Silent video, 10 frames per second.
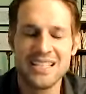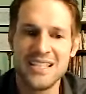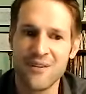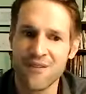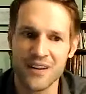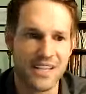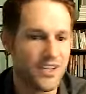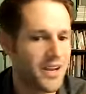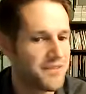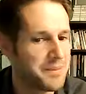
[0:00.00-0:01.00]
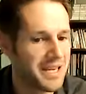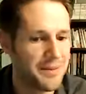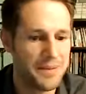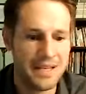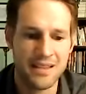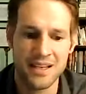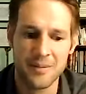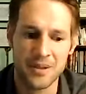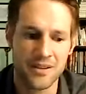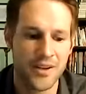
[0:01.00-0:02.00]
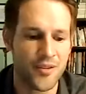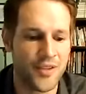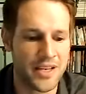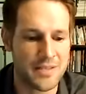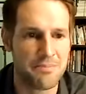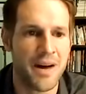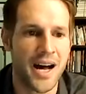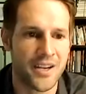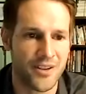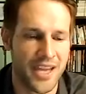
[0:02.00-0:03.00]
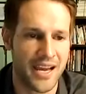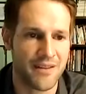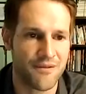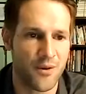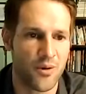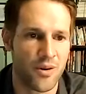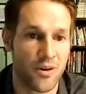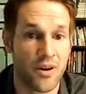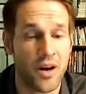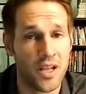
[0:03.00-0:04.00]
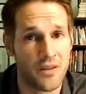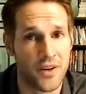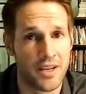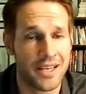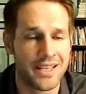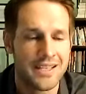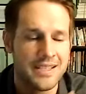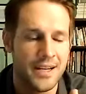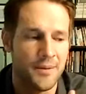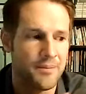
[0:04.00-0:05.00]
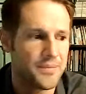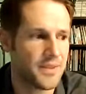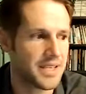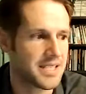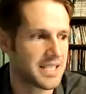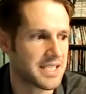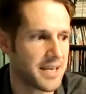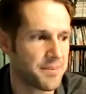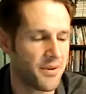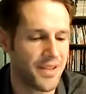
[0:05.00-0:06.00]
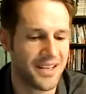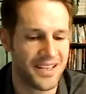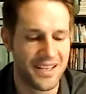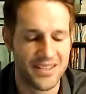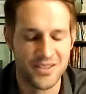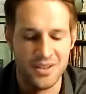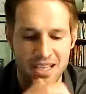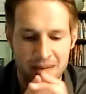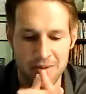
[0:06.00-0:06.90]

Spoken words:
differently. You don't have to make it a big thing, but little things model that for all of our kids. So as an example that certainly can.